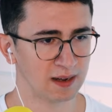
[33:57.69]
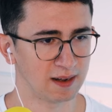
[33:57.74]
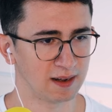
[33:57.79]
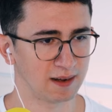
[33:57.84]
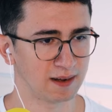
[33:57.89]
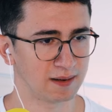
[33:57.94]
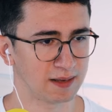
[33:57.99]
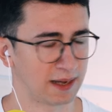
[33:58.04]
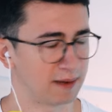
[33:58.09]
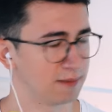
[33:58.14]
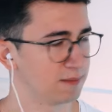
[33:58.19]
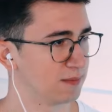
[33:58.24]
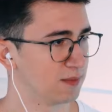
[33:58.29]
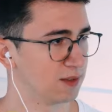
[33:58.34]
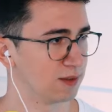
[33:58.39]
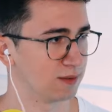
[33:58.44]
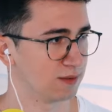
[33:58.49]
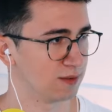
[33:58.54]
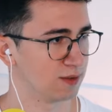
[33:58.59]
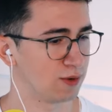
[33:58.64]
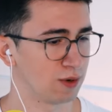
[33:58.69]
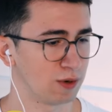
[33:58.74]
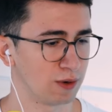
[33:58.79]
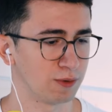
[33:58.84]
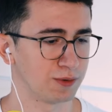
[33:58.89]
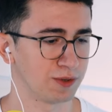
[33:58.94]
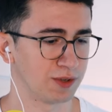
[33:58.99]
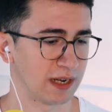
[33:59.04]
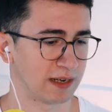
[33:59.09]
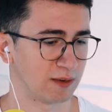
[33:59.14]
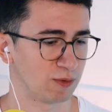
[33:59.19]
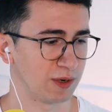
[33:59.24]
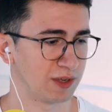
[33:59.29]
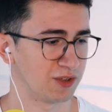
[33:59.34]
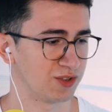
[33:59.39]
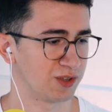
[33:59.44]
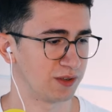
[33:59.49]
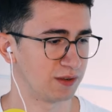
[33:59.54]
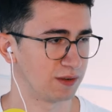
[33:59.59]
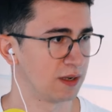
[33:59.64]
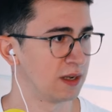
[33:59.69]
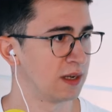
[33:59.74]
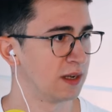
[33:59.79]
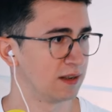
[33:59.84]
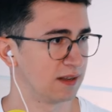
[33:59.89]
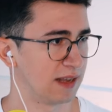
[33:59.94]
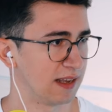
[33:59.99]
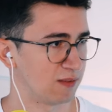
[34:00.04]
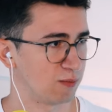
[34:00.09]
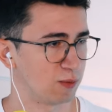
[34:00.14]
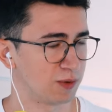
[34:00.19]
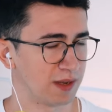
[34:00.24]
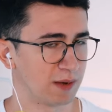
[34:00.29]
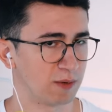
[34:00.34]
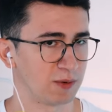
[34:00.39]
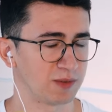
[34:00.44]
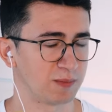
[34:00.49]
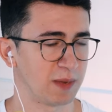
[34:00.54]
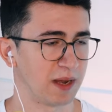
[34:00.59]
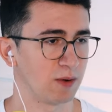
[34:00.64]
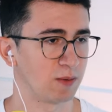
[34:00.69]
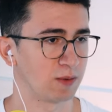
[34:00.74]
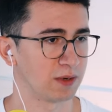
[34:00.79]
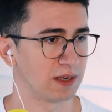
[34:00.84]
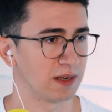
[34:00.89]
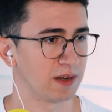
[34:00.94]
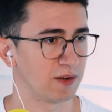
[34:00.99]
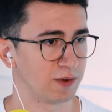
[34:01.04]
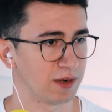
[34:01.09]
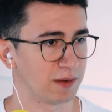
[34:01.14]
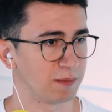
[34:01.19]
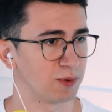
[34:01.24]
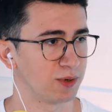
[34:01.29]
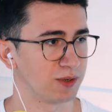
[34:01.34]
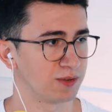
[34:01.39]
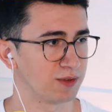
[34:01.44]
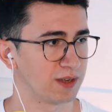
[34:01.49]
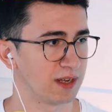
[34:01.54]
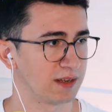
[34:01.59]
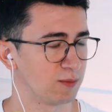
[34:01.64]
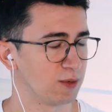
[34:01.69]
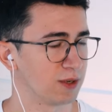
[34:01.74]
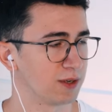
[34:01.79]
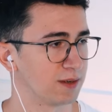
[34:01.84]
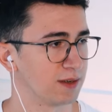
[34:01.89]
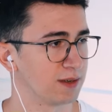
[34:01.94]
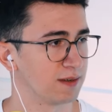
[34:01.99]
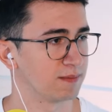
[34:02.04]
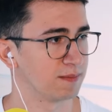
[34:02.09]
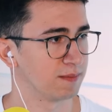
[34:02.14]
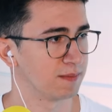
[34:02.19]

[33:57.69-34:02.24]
to conclude to that question, that was my only point to that one. Yeah.